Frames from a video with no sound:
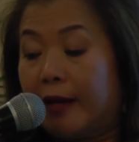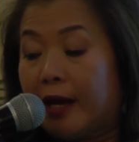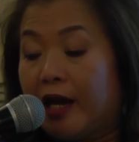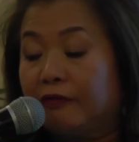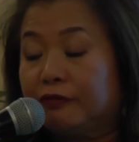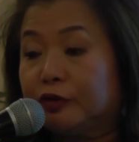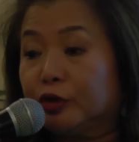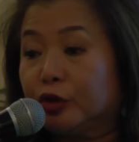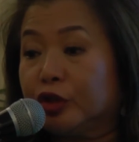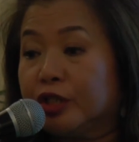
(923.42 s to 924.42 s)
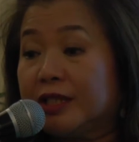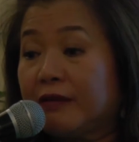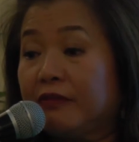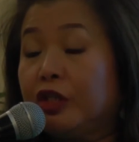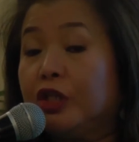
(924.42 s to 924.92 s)
After
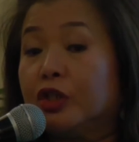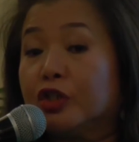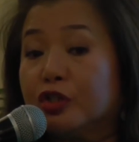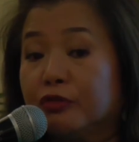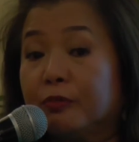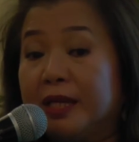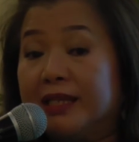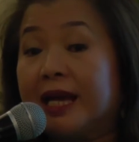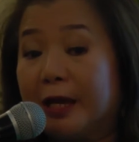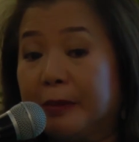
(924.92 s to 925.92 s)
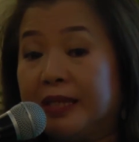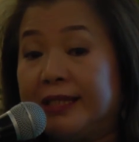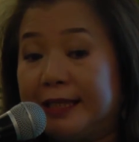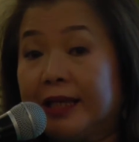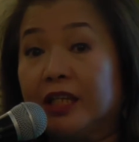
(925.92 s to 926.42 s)
7 years of being
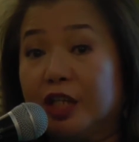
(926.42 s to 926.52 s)
diabetic and